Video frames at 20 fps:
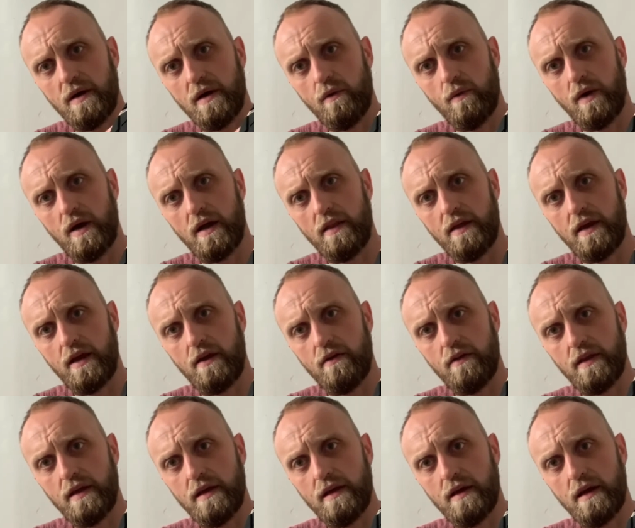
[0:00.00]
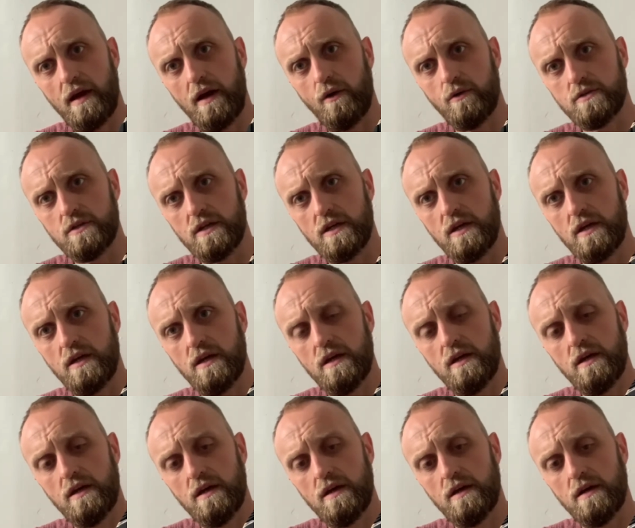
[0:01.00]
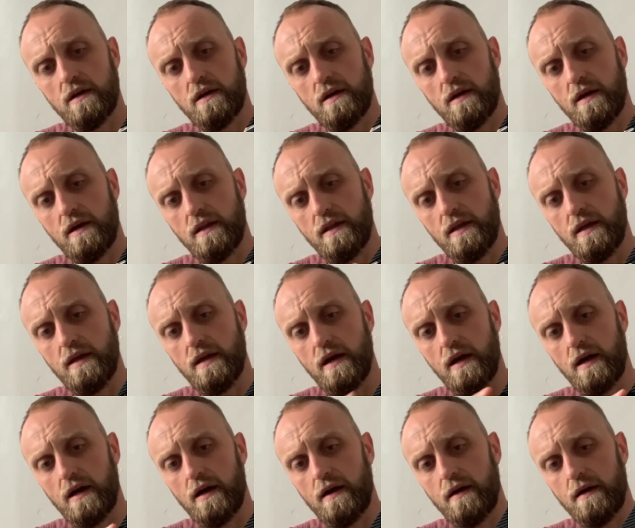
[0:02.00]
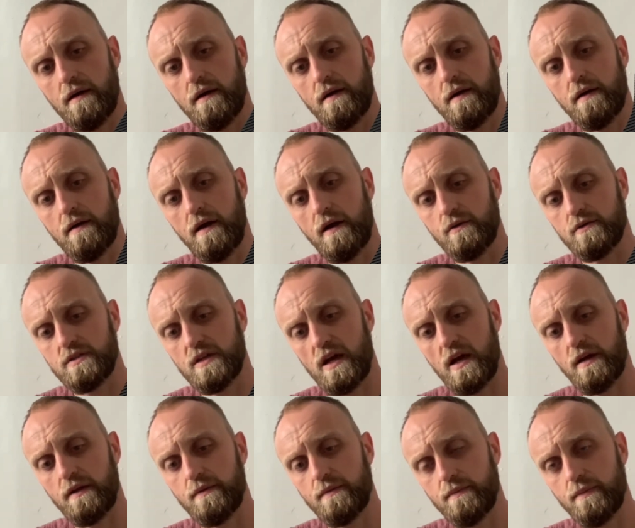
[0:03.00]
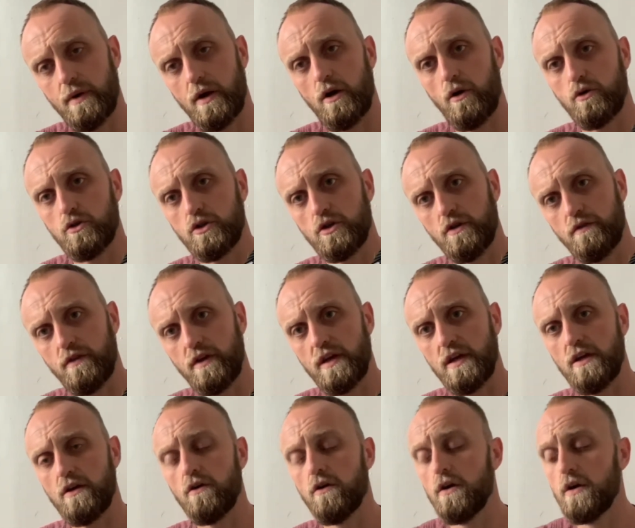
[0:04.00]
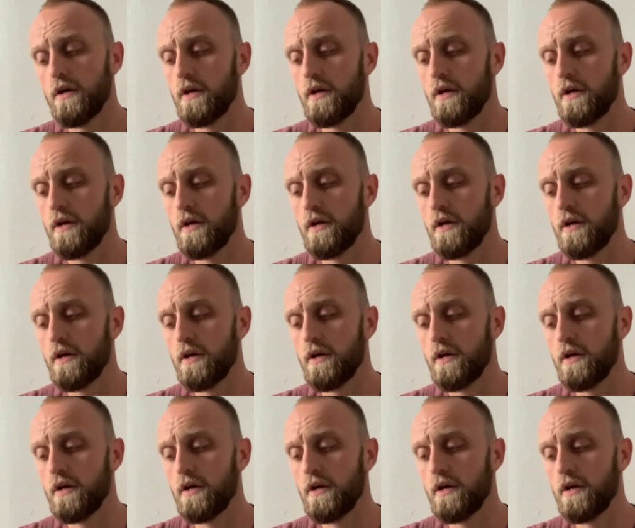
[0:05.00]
of wear there in the outside portion of the heel.